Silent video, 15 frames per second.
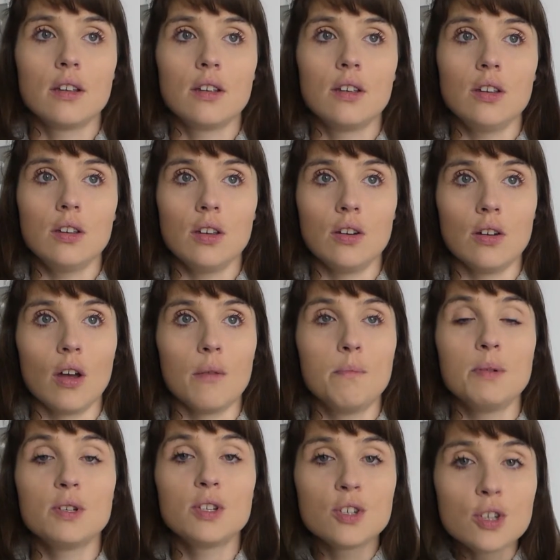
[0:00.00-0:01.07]
you know,
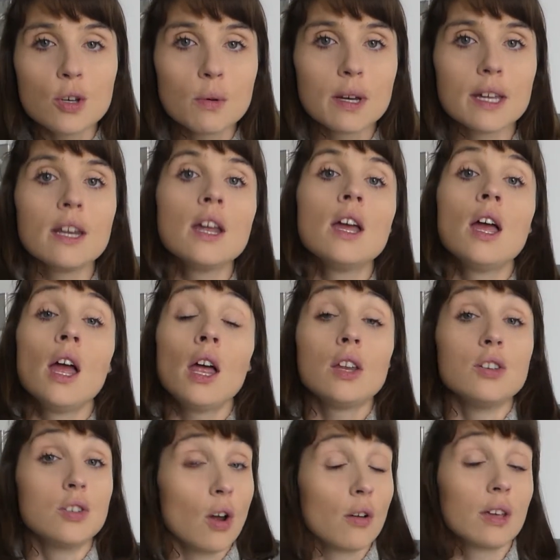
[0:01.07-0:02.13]
pursue it,
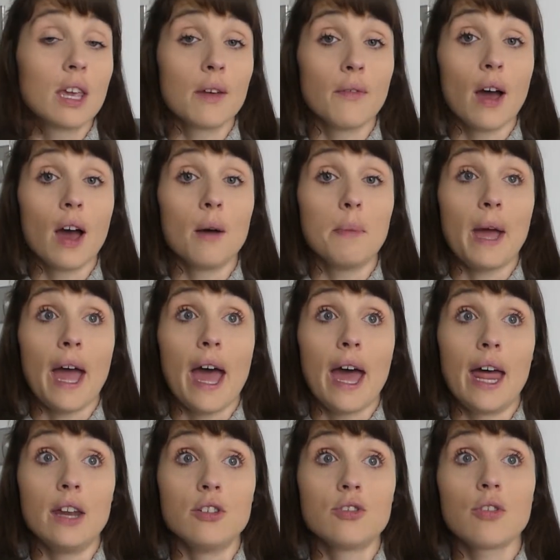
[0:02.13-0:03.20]
don't give up,
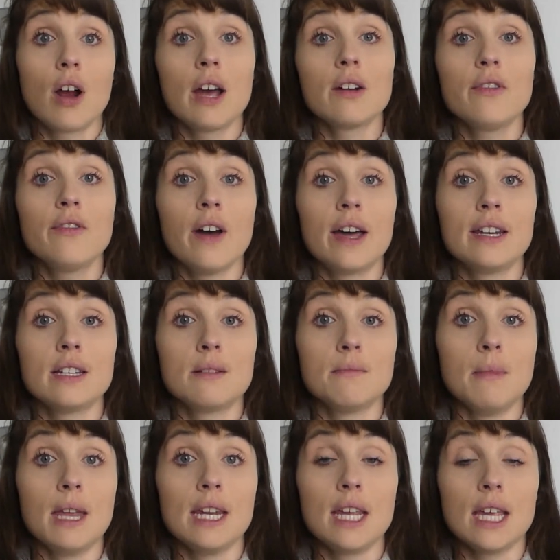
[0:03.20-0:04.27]
and try to find as
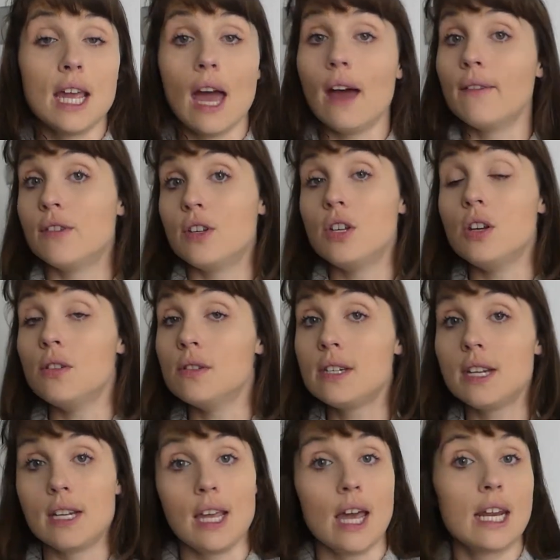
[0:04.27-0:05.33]
many avenues
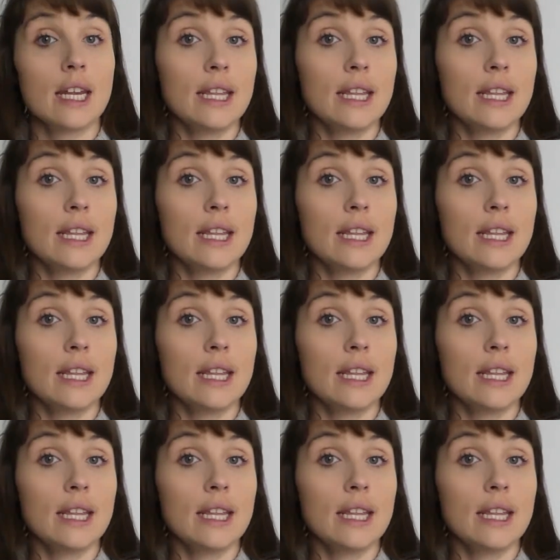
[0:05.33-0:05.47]
to get in